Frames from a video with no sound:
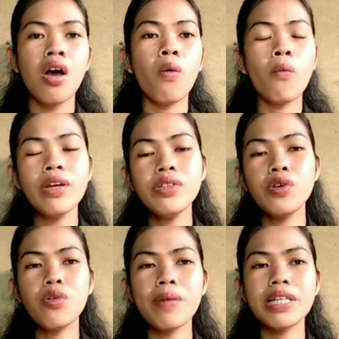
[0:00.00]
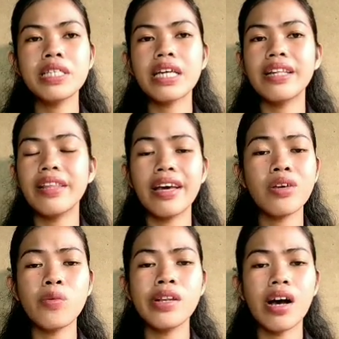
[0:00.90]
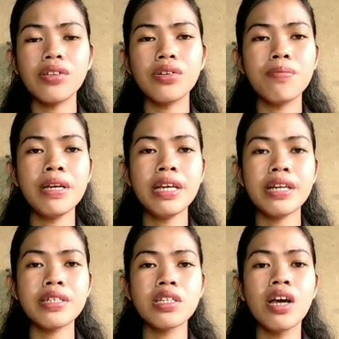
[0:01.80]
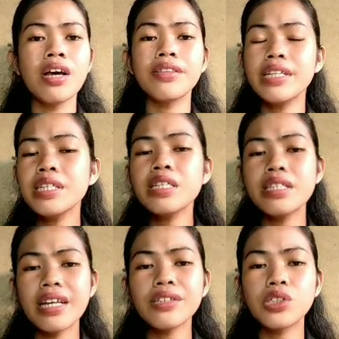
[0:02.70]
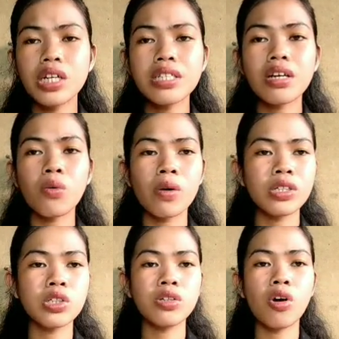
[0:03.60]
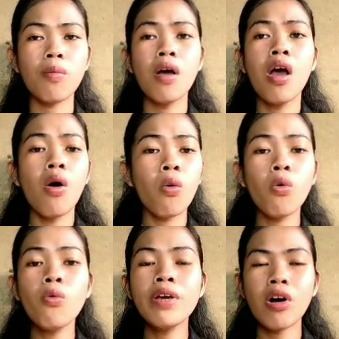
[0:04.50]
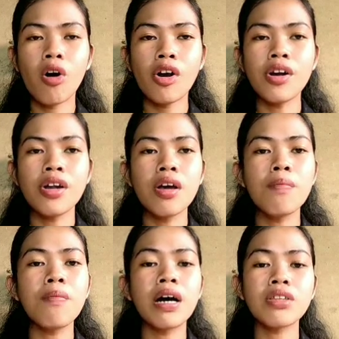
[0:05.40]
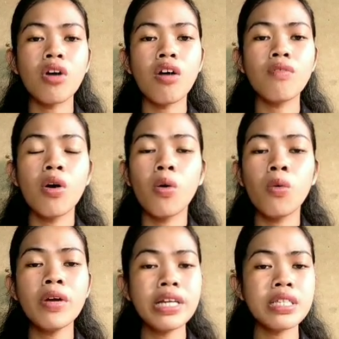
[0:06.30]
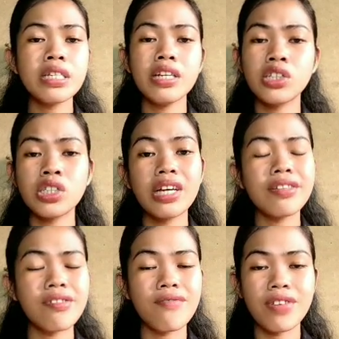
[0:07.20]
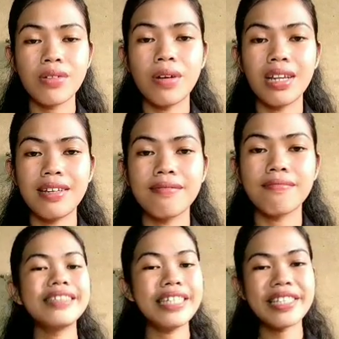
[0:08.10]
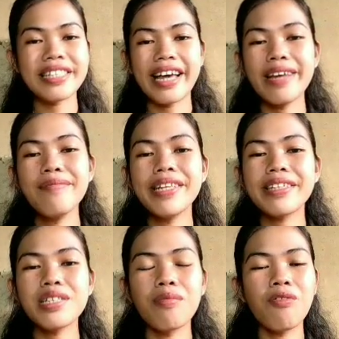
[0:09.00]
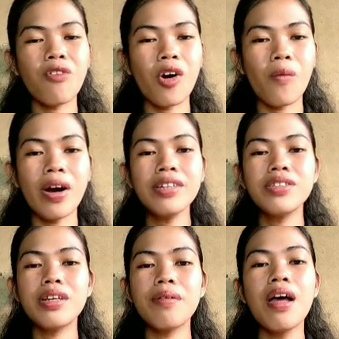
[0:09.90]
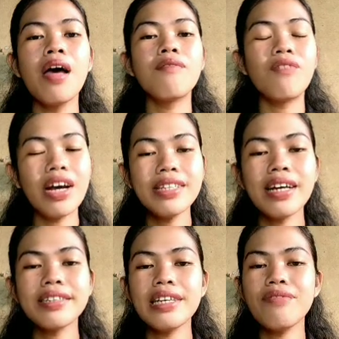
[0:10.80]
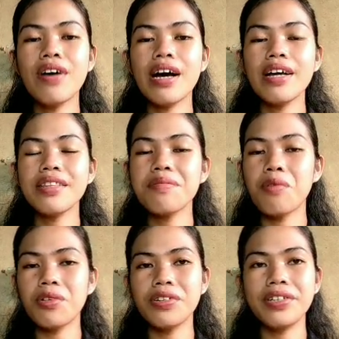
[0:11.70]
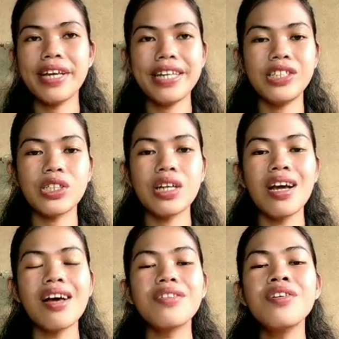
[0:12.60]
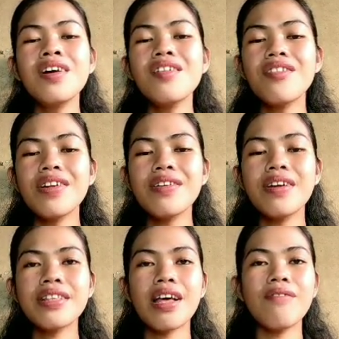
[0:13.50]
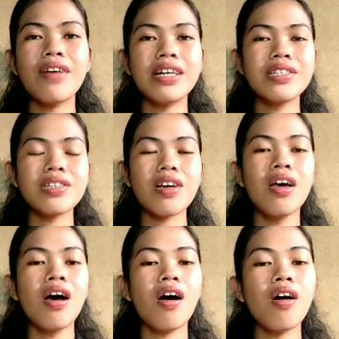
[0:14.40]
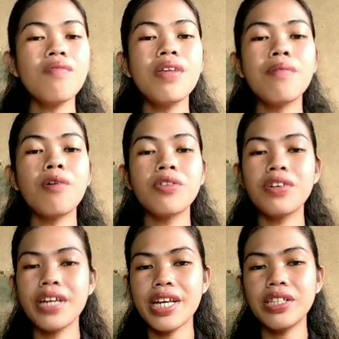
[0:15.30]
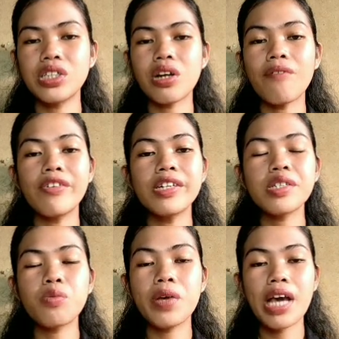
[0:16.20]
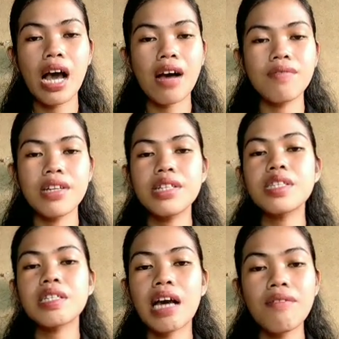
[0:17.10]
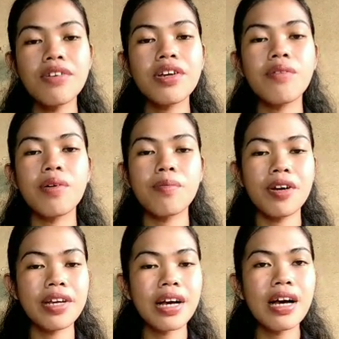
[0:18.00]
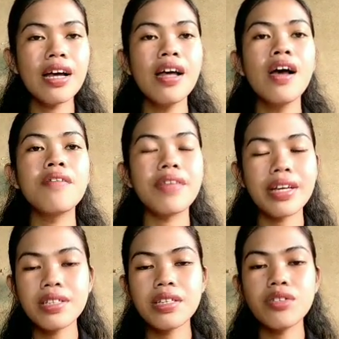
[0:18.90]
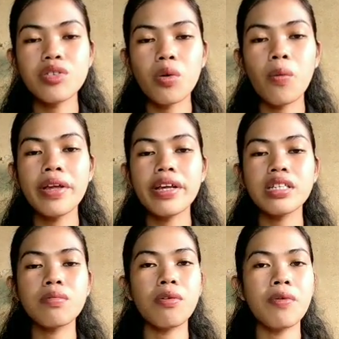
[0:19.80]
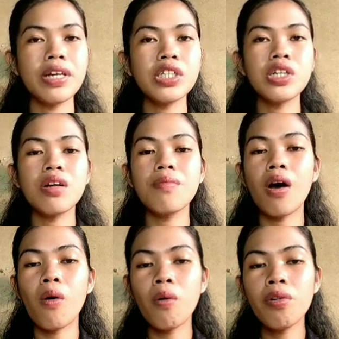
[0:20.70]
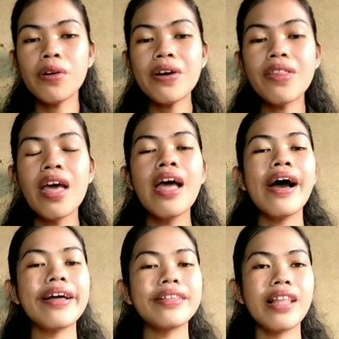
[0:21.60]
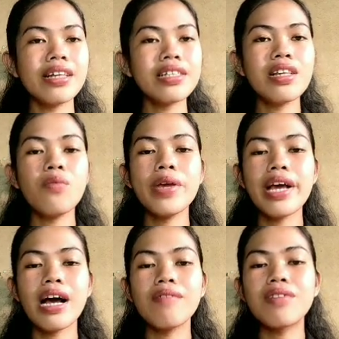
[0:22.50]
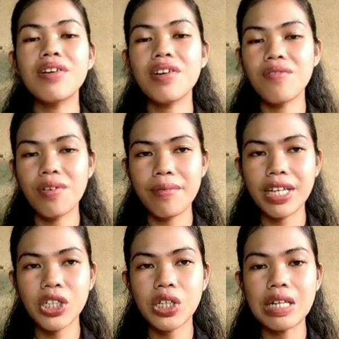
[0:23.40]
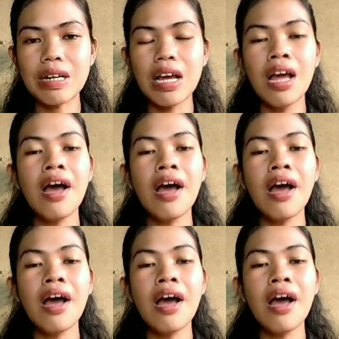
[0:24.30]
With humans, unlike with other beings, this is not just a question of who we are, but of who is each individually. This time, let us move forward to the Vita Activa and the modern age. There are three great events of the modern age. First, we have the discovery of America. Next, ensuing exploration of the whole earth. And lastly, we have the Reformation.